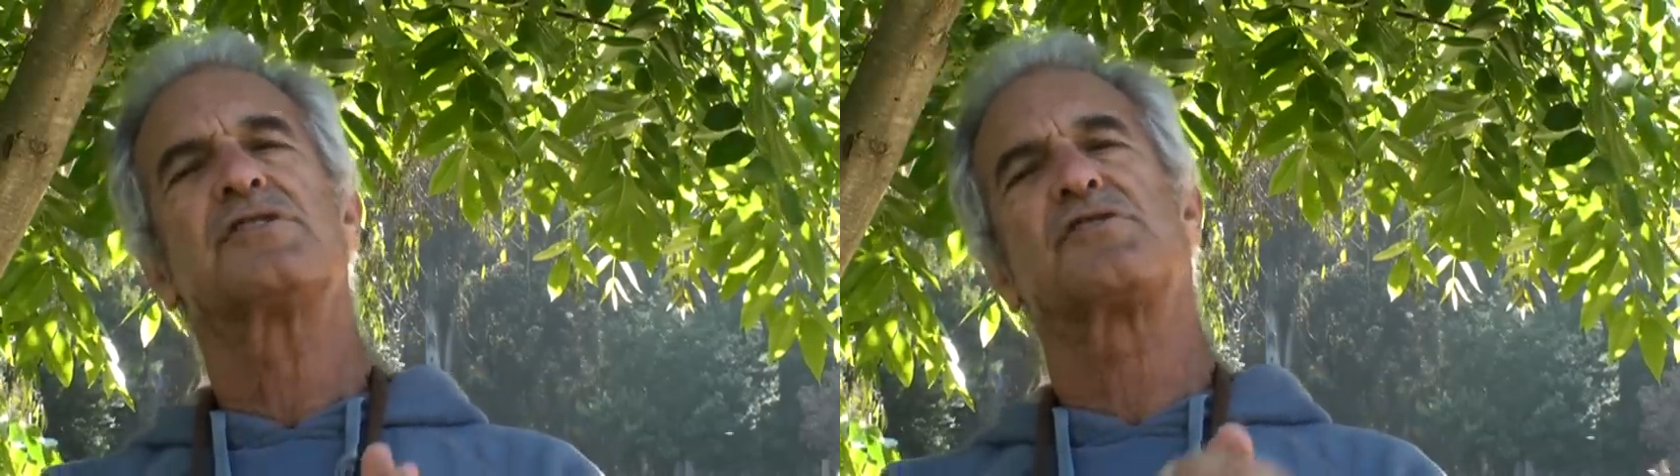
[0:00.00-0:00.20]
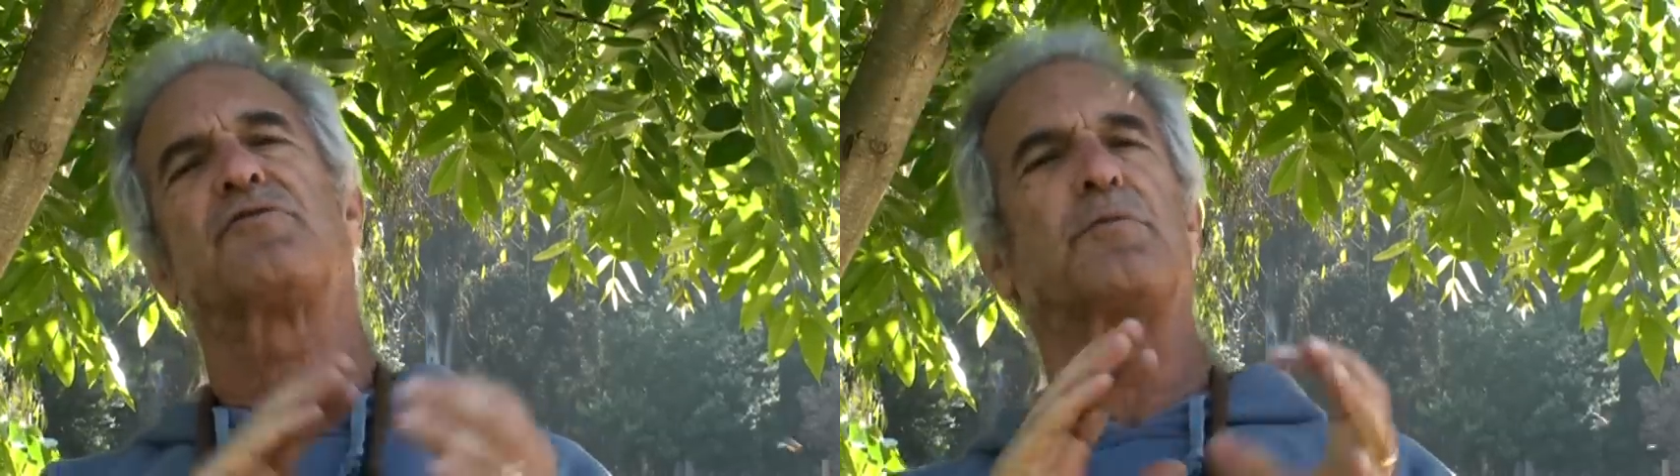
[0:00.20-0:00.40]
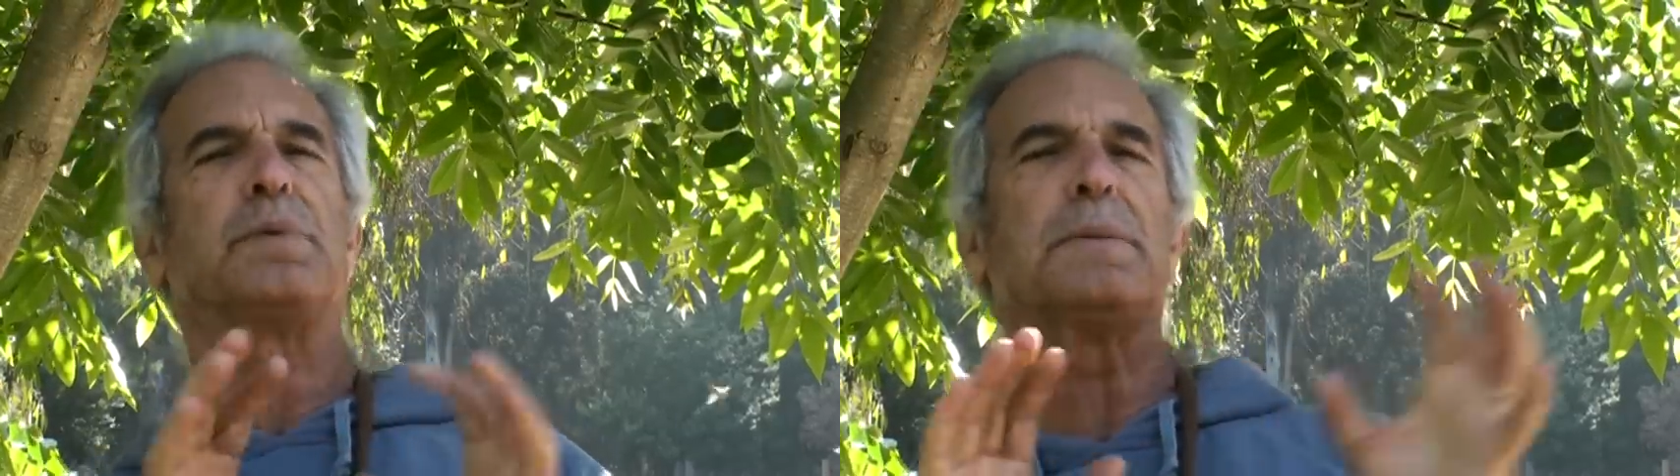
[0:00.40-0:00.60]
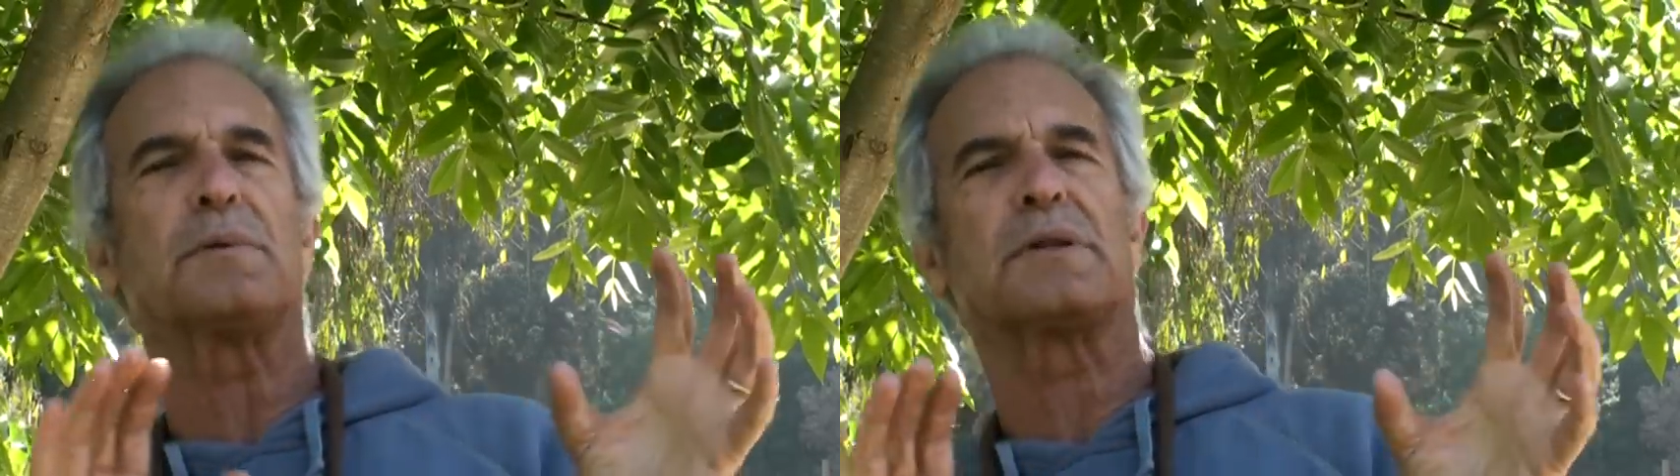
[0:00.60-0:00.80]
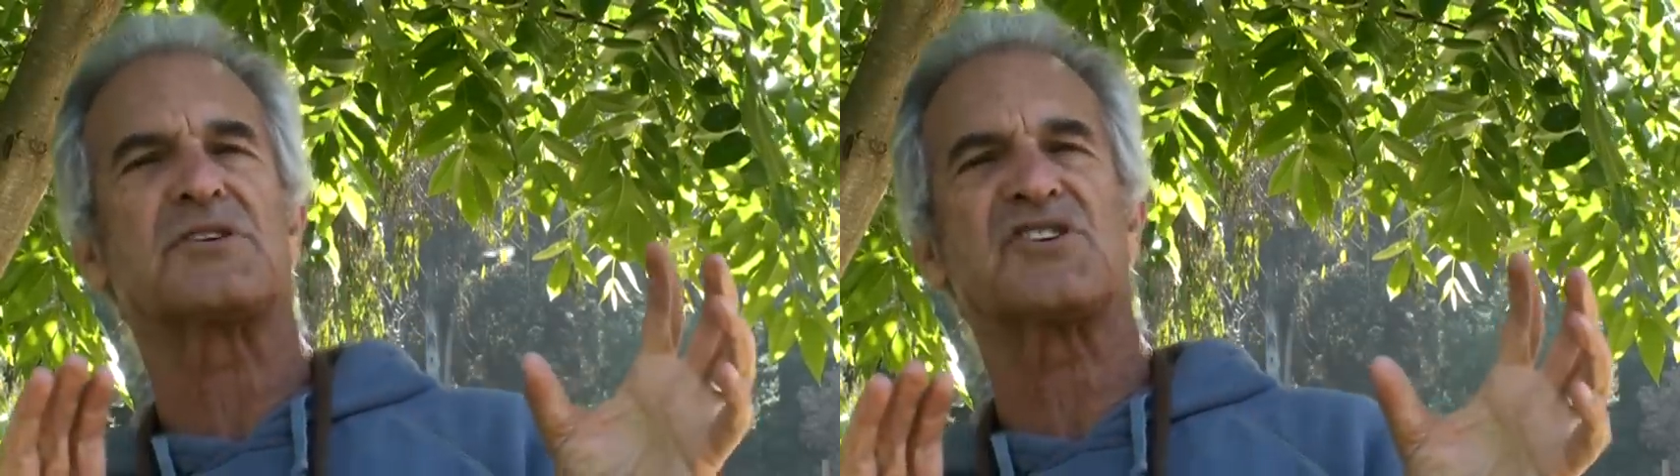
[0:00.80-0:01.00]
So for
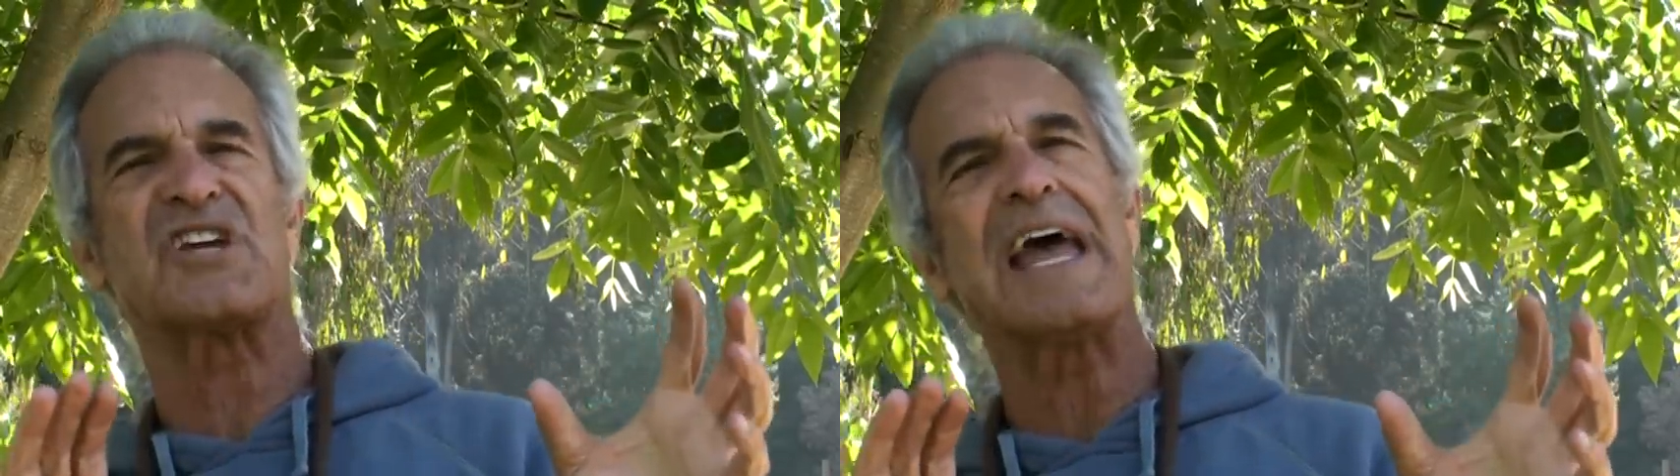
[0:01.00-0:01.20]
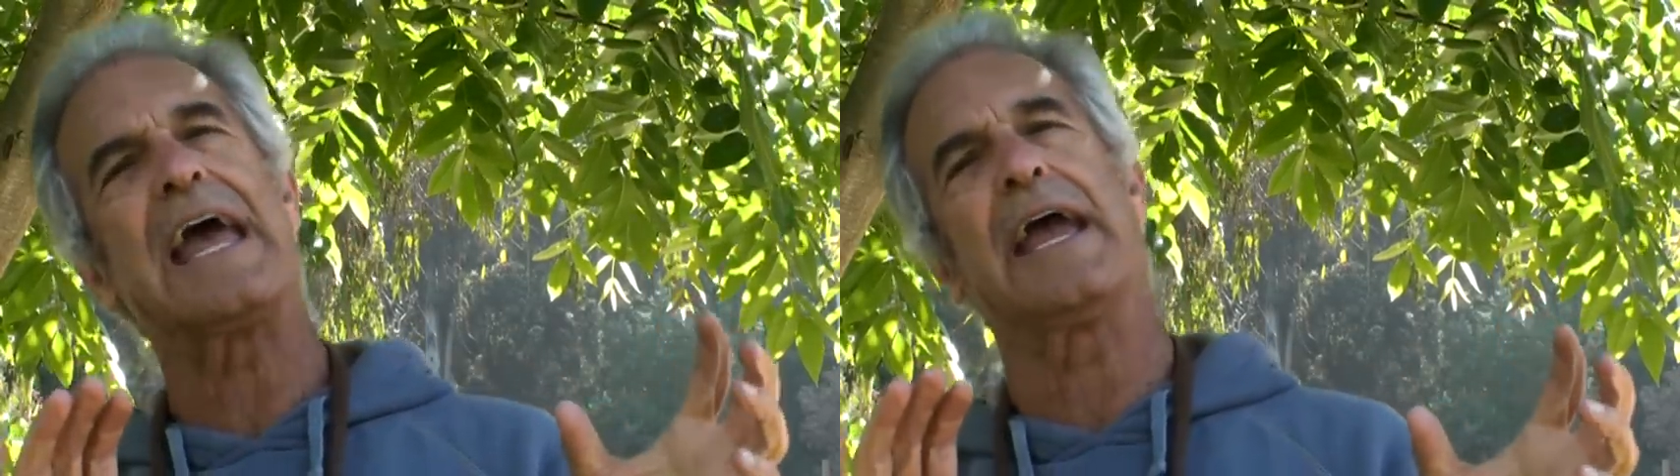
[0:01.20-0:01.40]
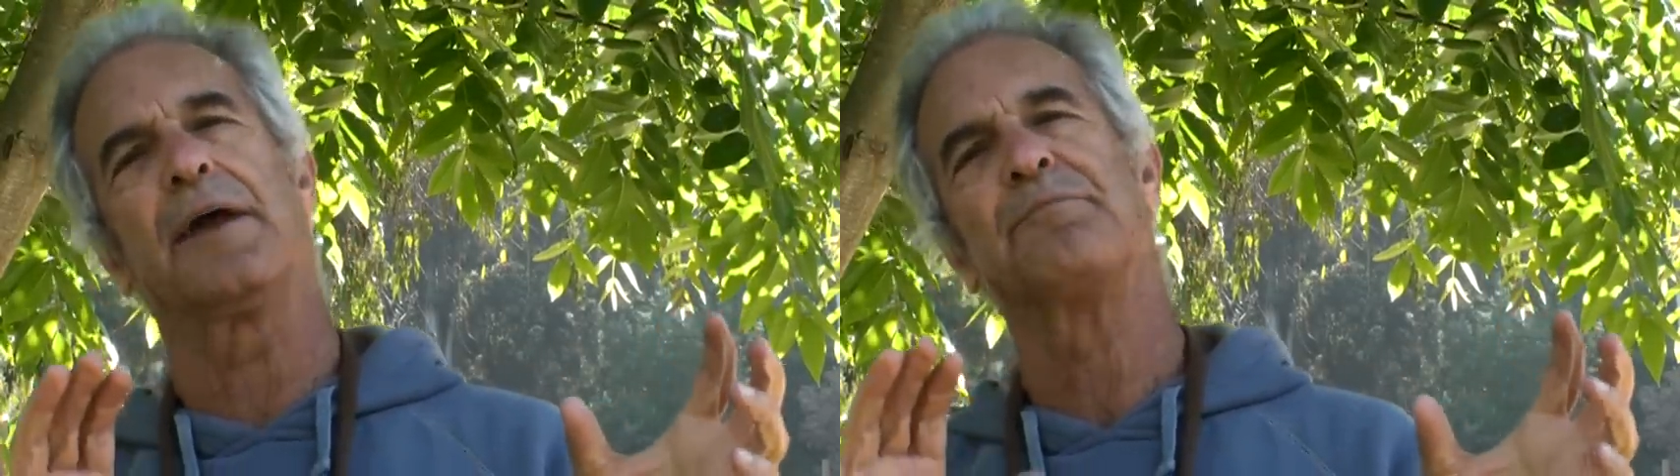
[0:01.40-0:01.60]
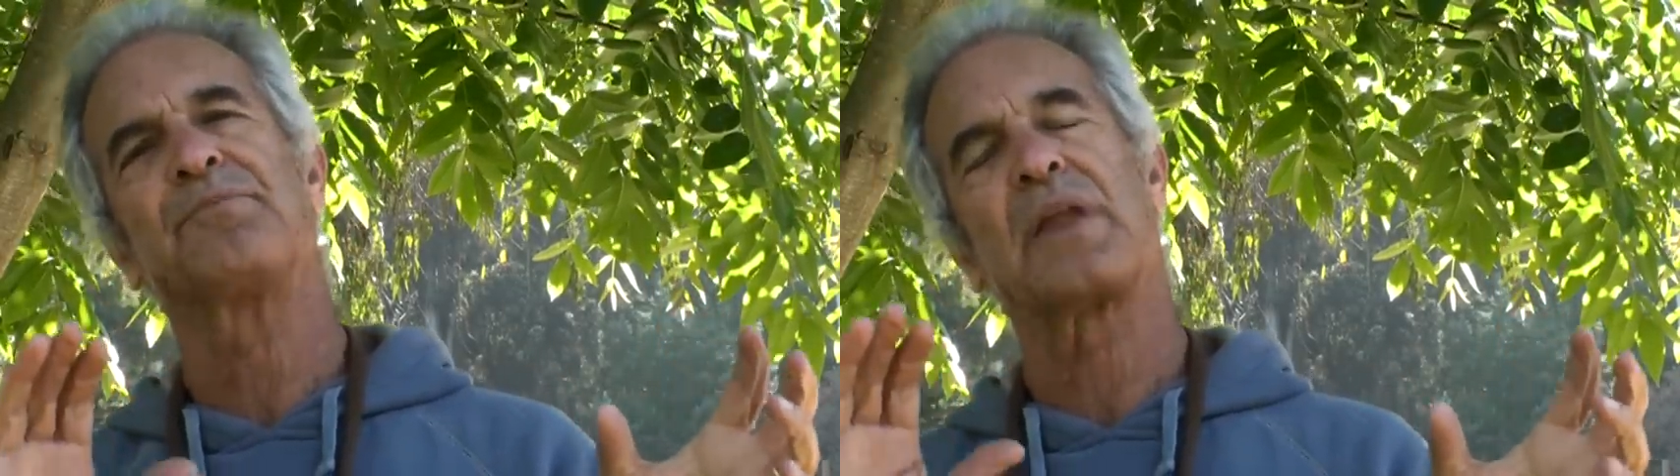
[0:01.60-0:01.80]
people to say,